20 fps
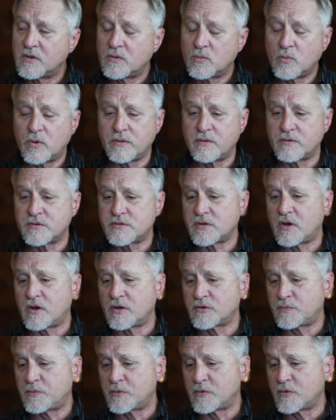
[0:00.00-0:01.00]
whether it's
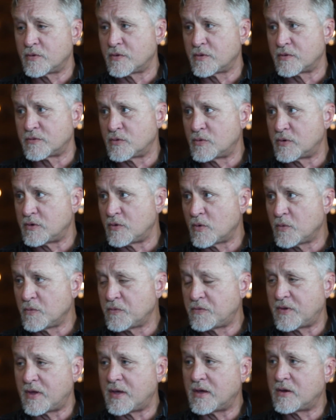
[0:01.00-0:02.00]
entrepreneurial or doing your own
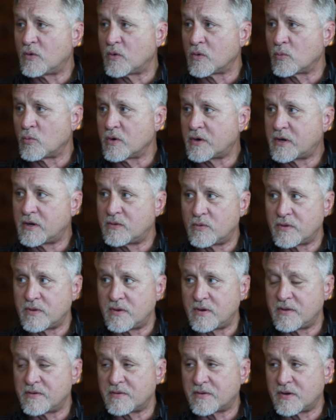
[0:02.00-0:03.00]
thing or working with
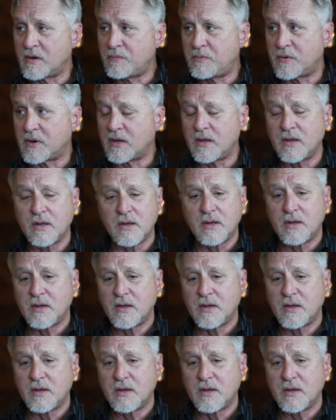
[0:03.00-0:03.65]
another company,